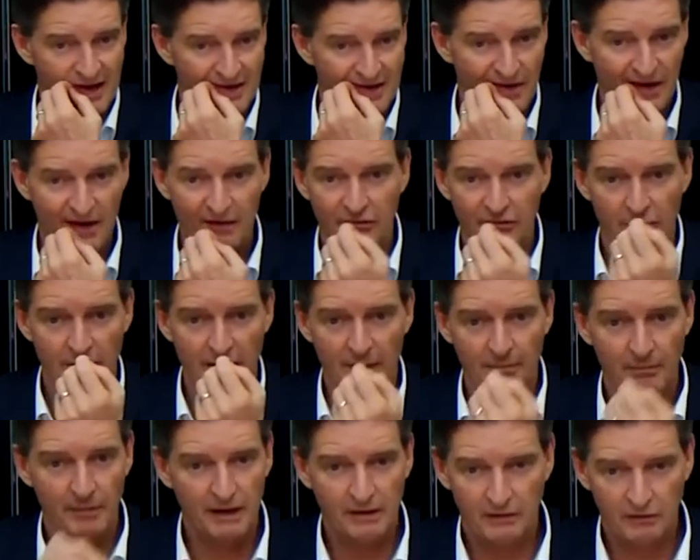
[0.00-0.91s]
and you have a
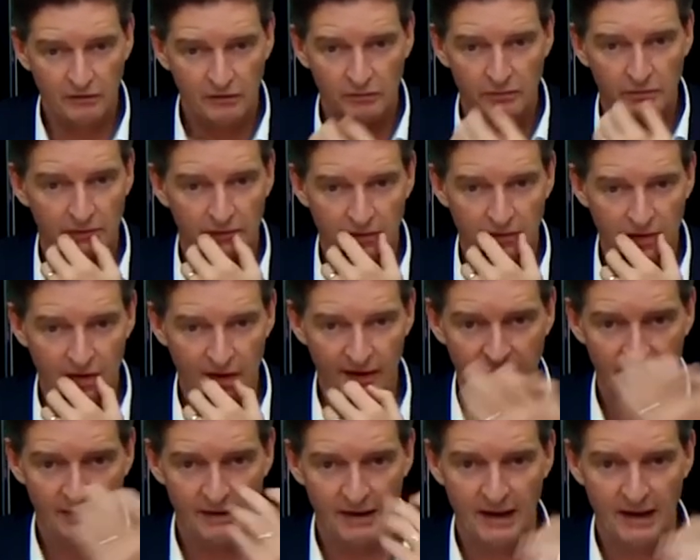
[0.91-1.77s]
bad management. At